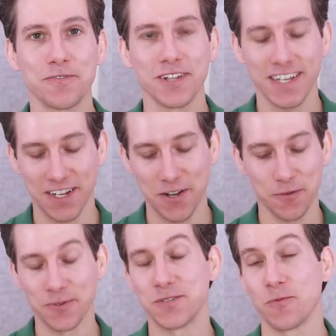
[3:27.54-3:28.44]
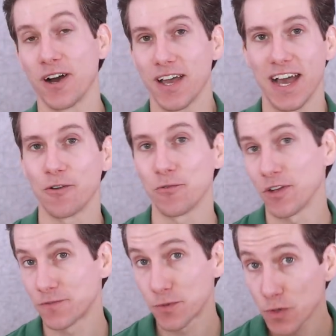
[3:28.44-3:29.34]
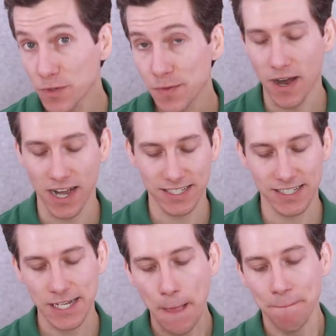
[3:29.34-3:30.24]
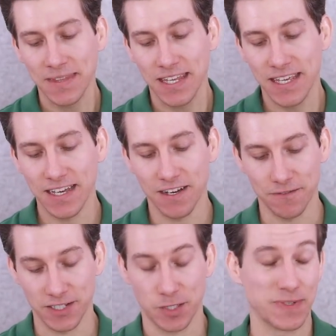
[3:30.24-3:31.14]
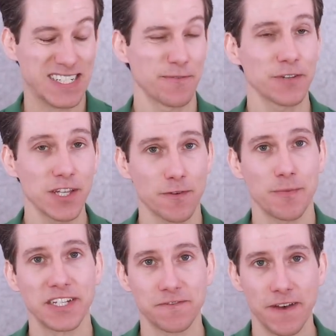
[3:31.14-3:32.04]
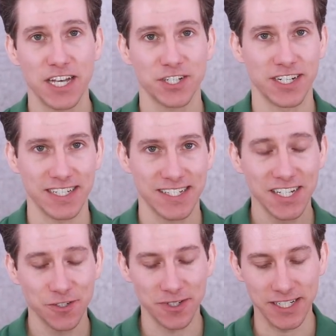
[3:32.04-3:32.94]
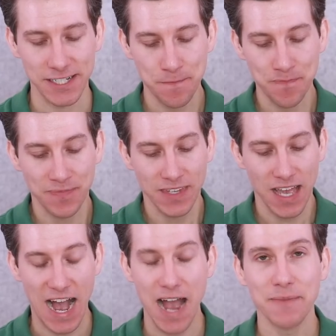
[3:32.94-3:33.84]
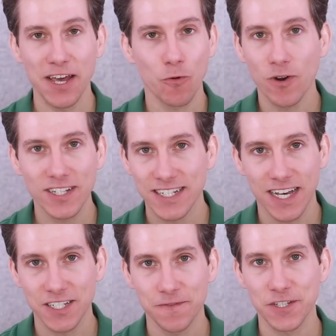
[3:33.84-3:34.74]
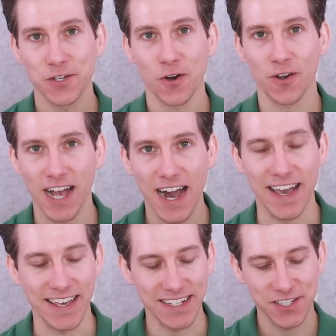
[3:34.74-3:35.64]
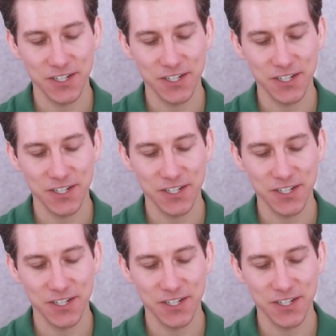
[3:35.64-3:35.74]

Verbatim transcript: of like another reason why I don't love subscription boxes, uh, specifically for men's fashion accessories, I'm not a one size fits all guy. And